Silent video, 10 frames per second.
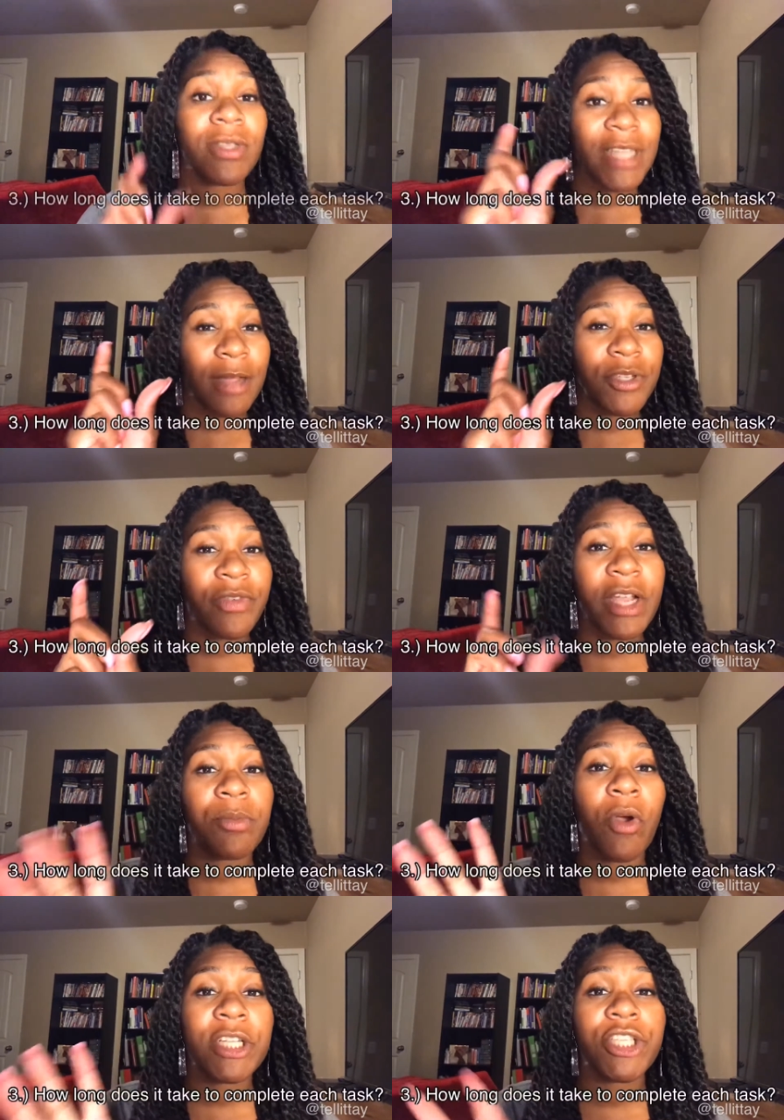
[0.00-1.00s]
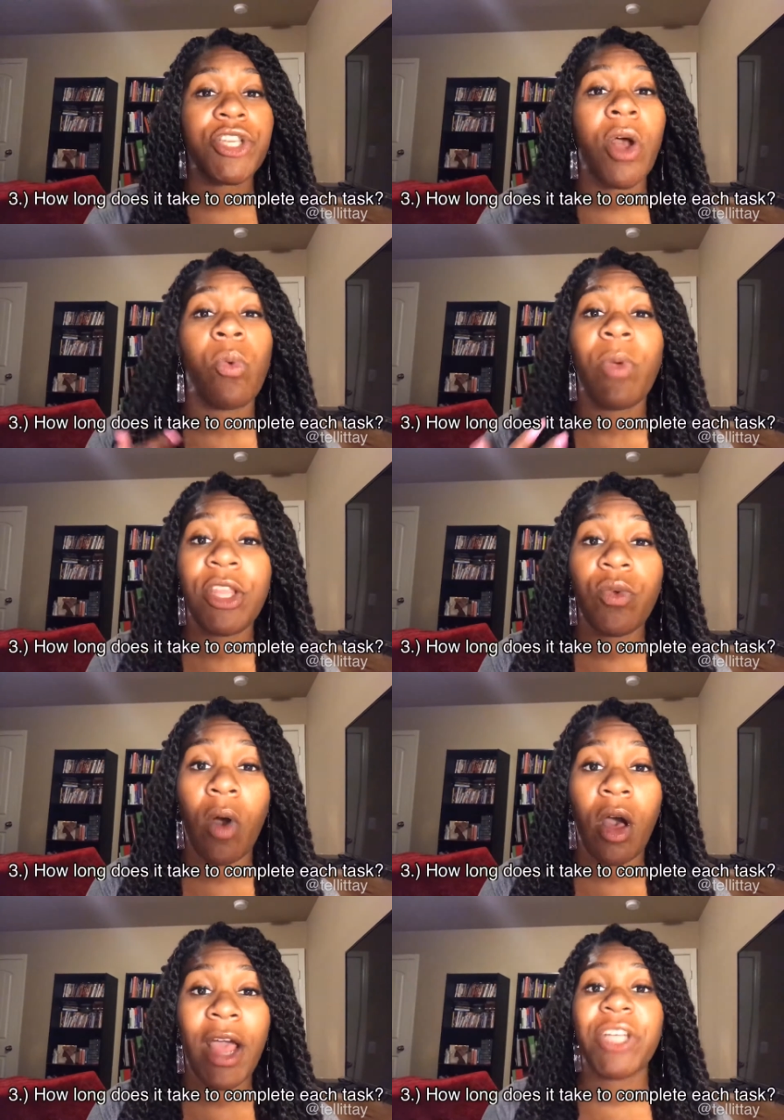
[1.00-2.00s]
Those times are very important to know when
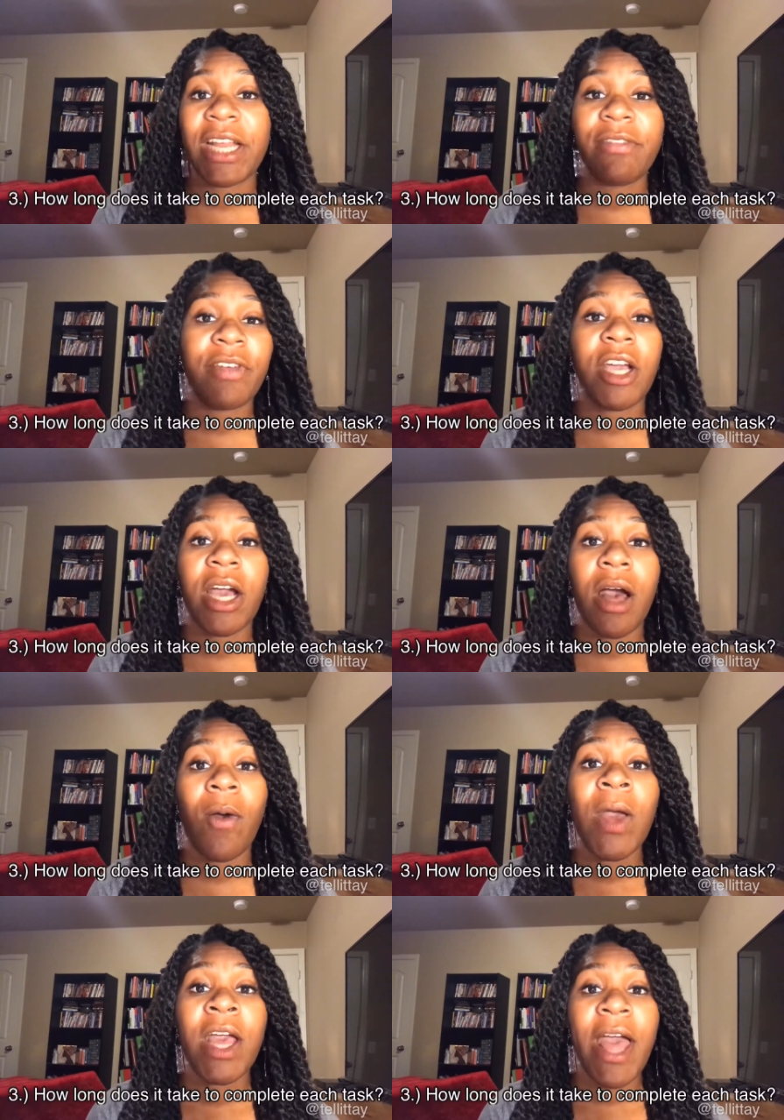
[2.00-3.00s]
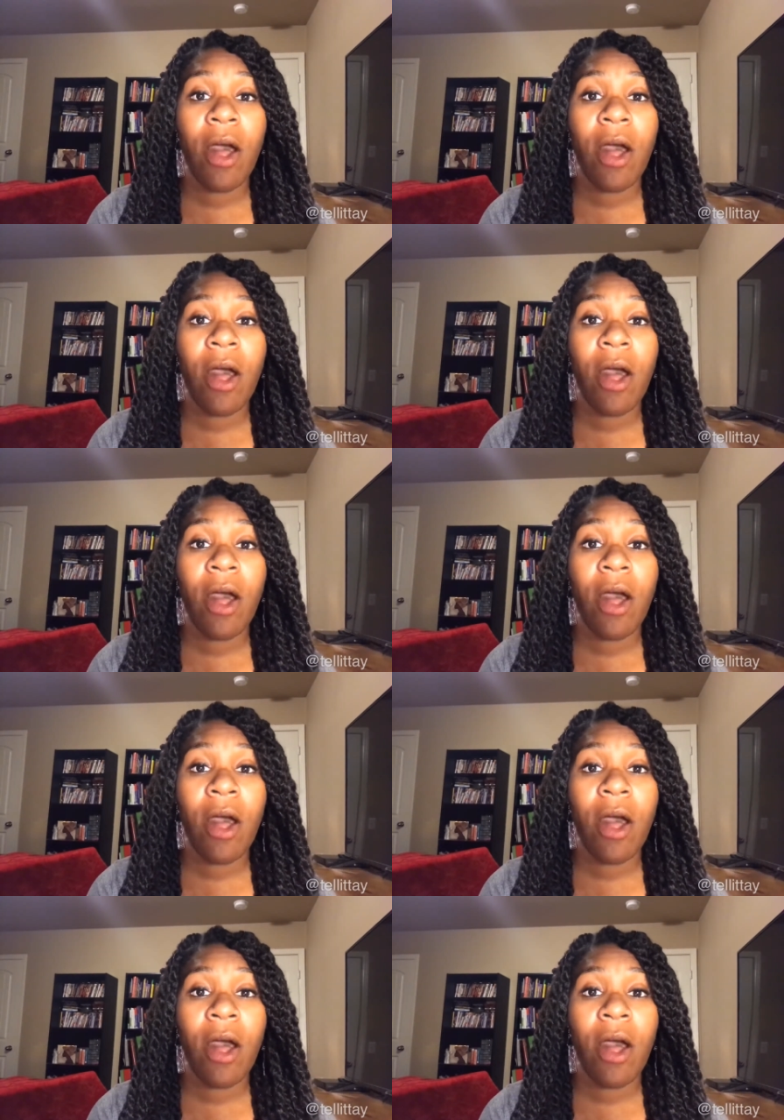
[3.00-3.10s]
you are trying to figure out